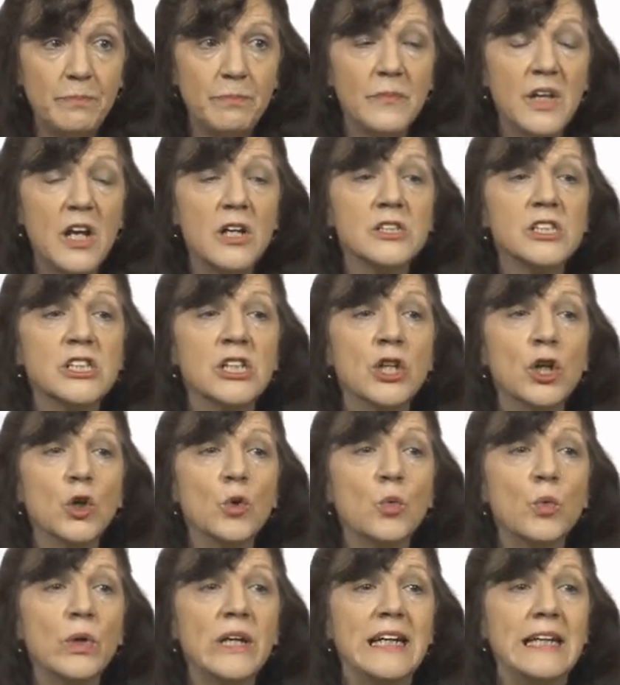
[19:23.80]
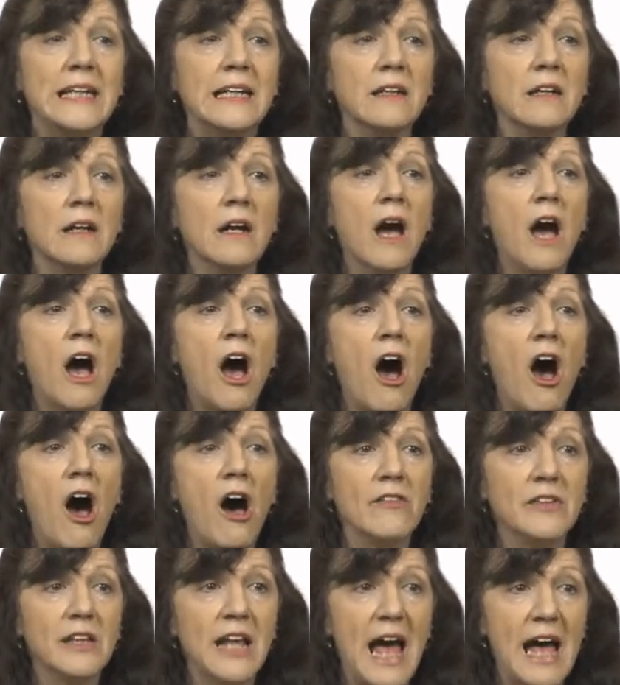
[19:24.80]
There's an agree
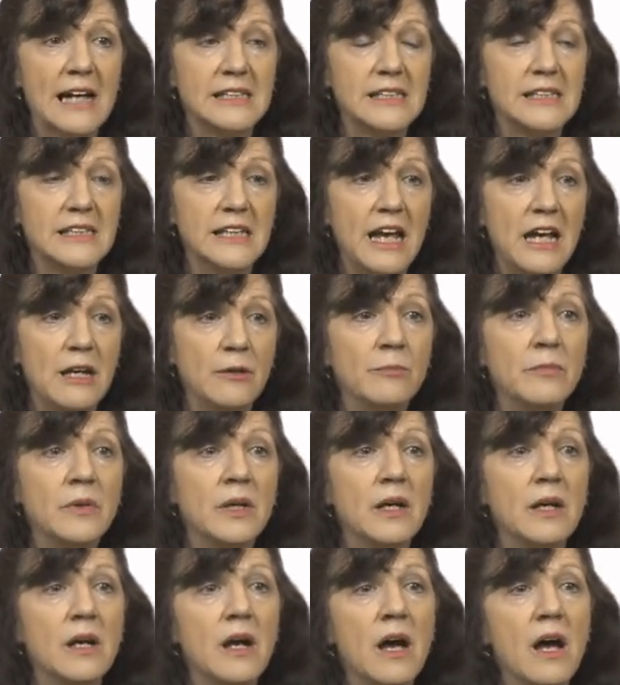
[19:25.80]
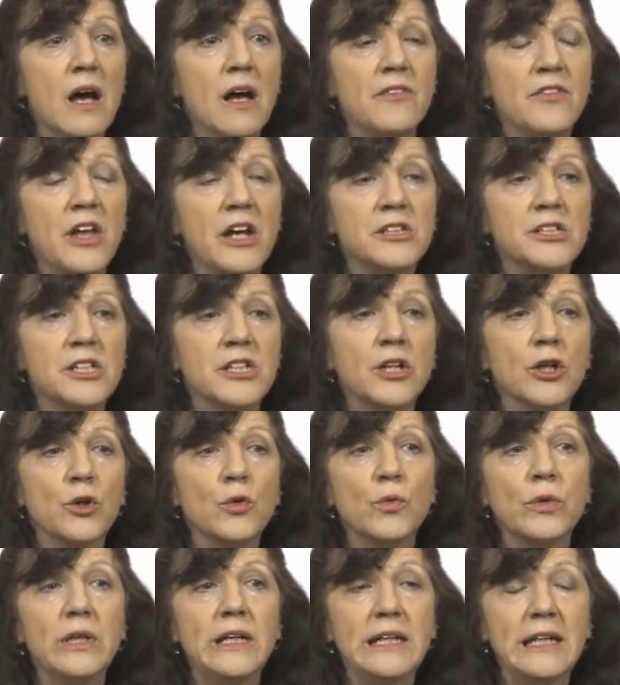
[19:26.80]
on last name. There's an
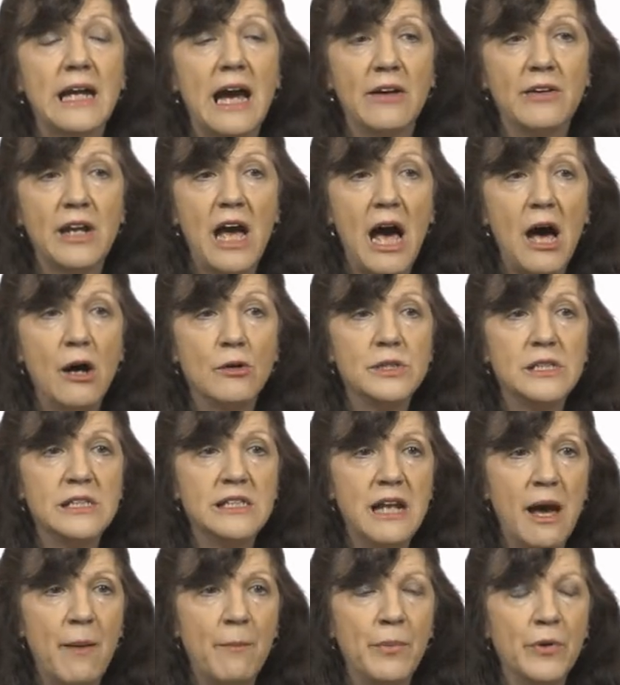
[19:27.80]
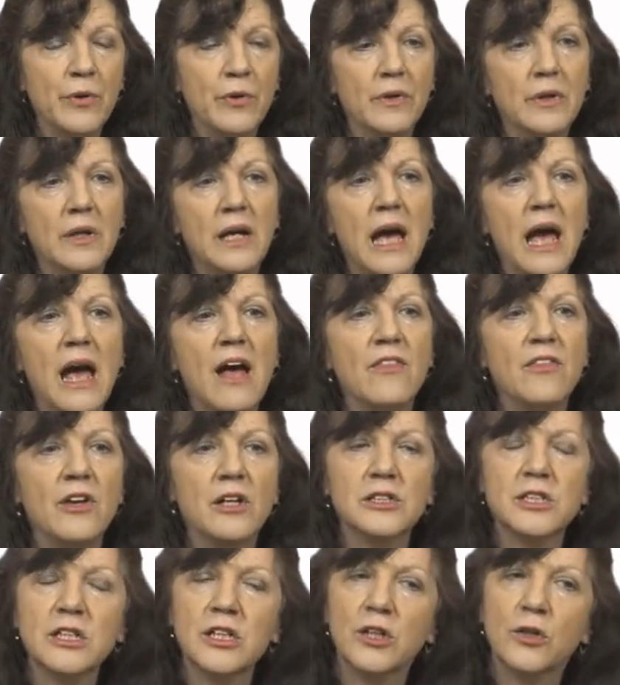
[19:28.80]
agree on house number.
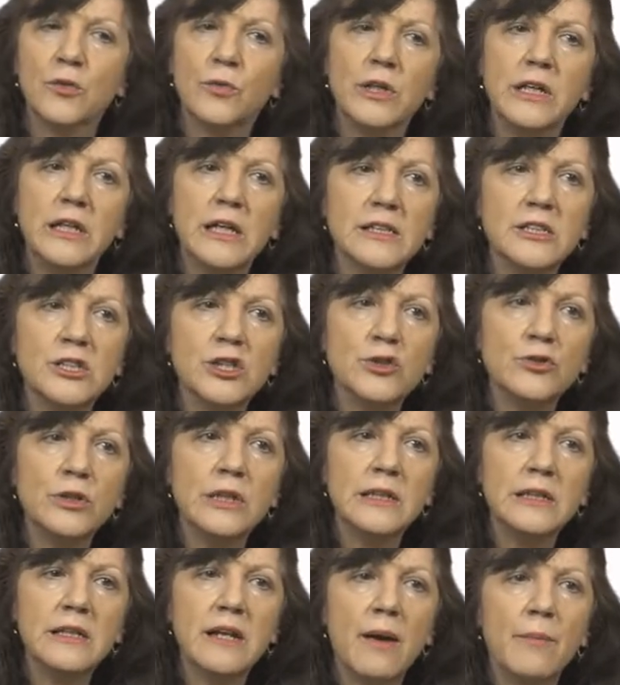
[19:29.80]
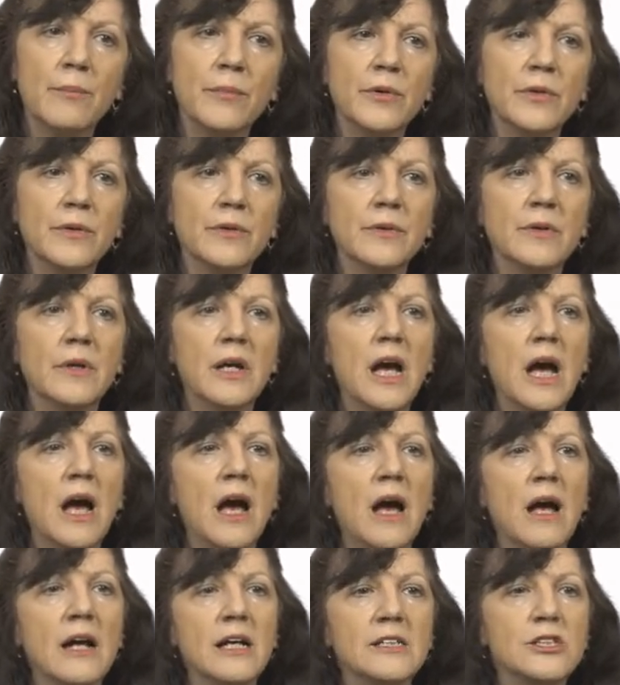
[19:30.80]
There's an agree on street number,
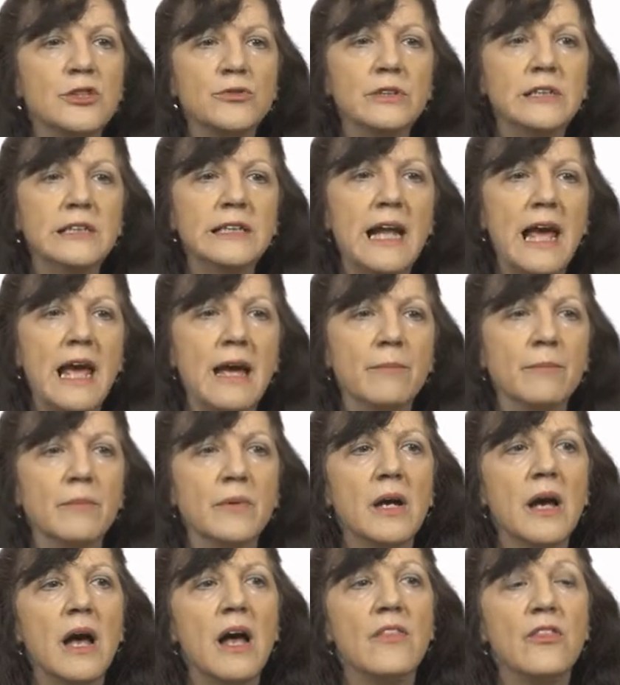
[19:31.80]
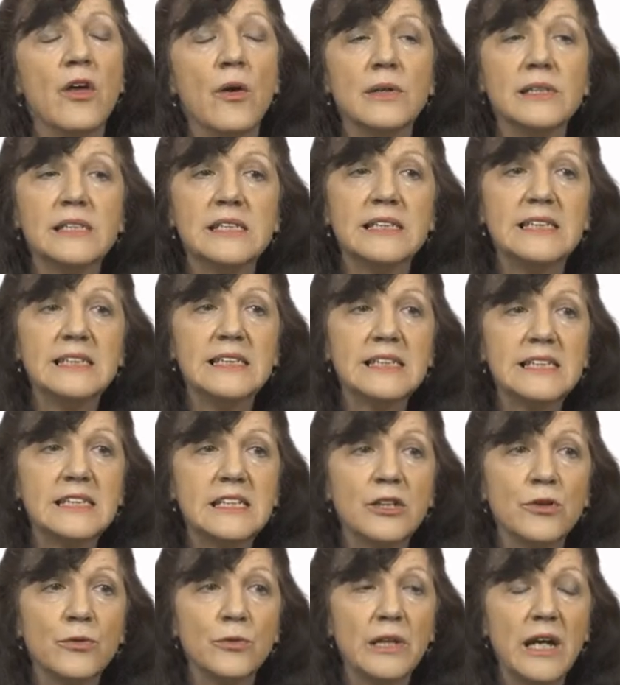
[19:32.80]
a street name. There is a
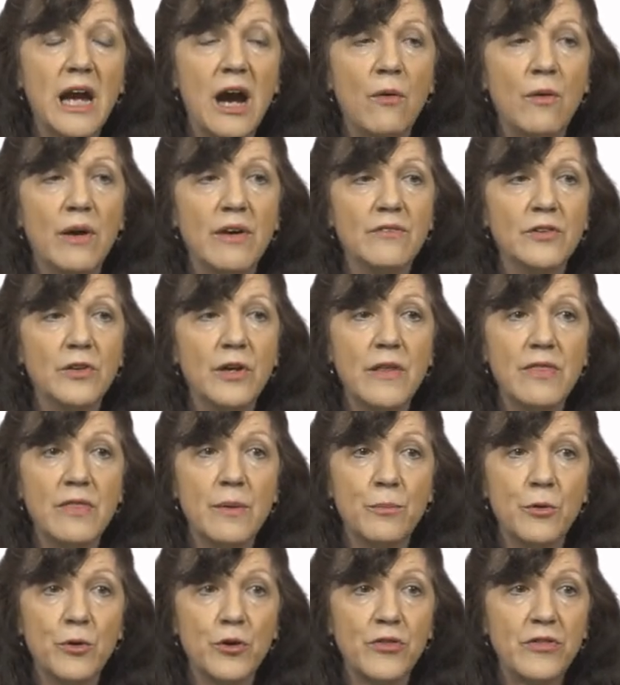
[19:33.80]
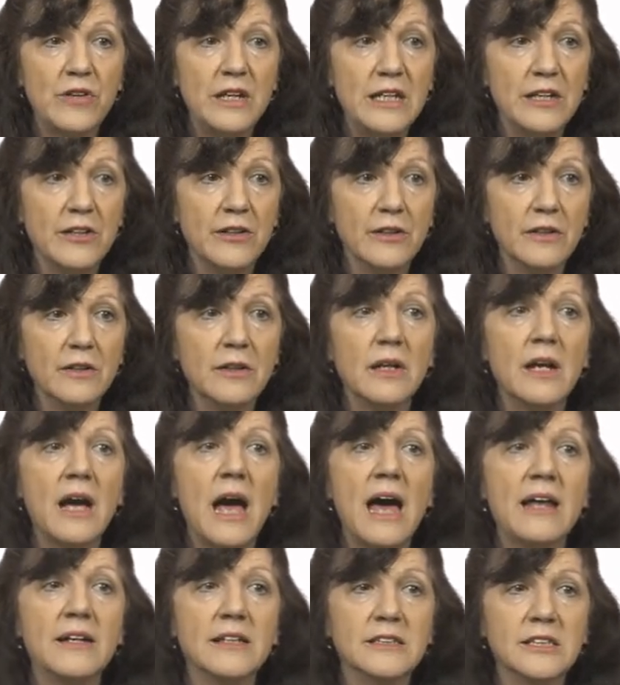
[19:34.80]
disagree, however, in the birth year
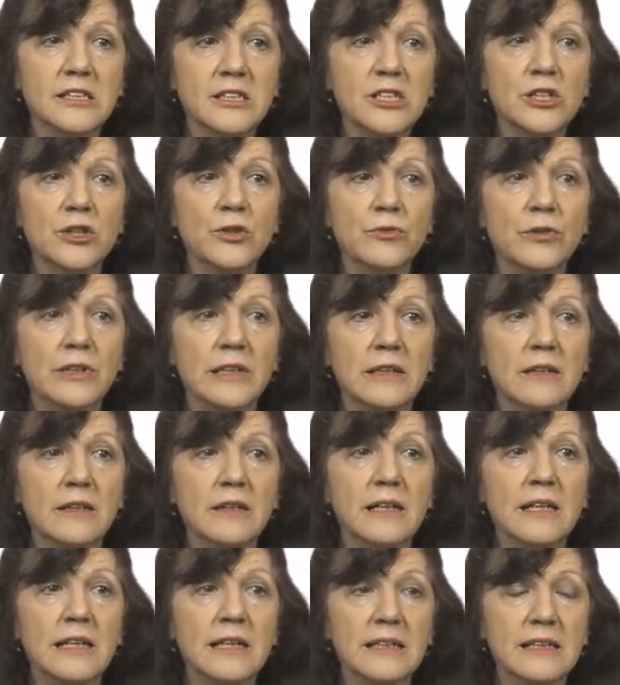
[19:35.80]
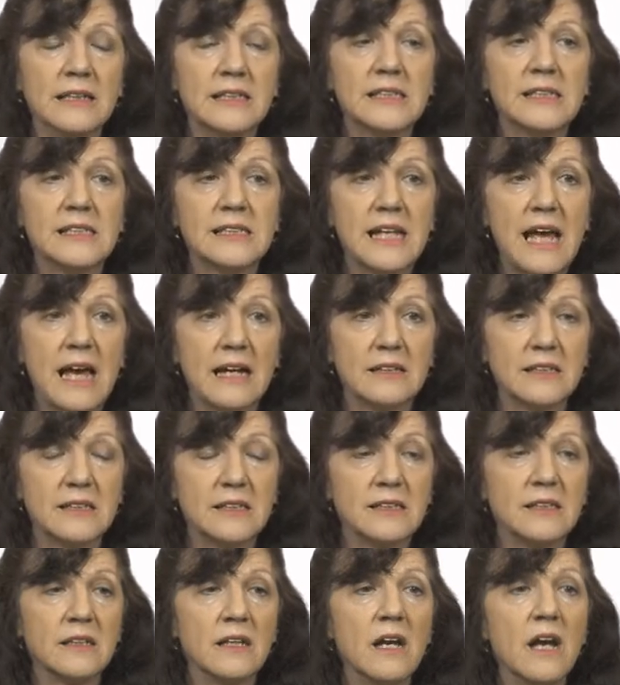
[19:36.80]
and a disagree in
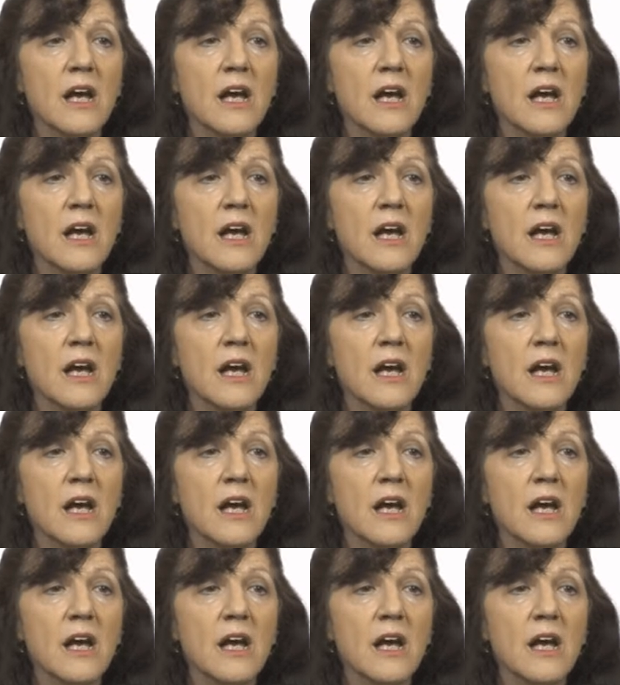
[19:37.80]
sex.